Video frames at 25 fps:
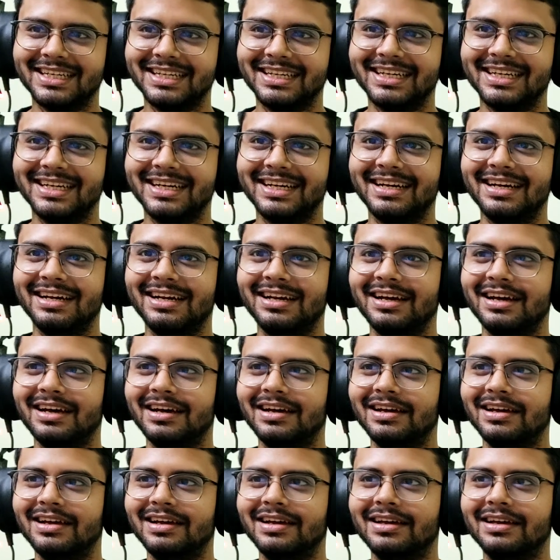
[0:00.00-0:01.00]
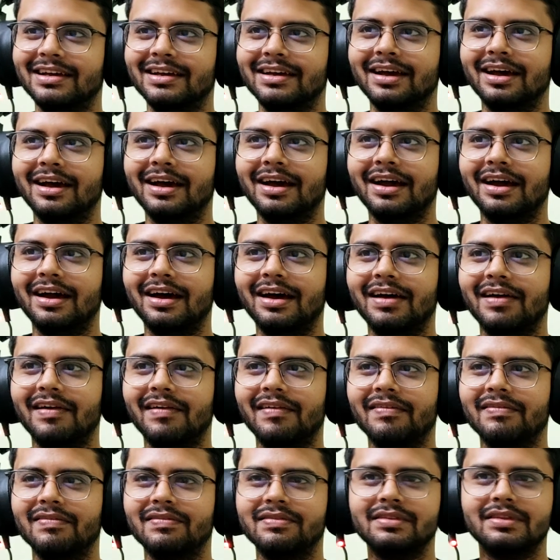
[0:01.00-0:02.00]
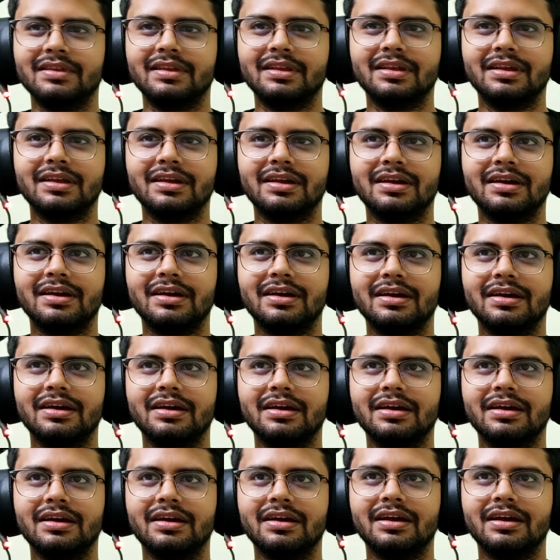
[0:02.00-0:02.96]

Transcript: Nothing is said.